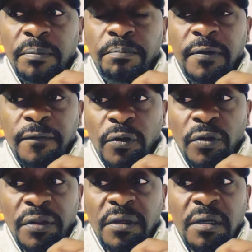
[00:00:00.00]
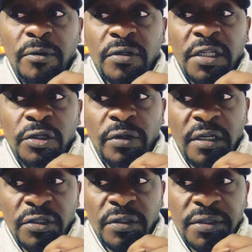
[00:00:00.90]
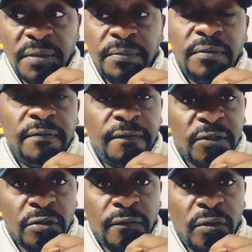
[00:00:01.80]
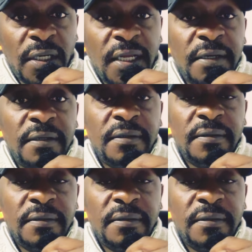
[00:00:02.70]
before you think about a new relationship. First of all, learn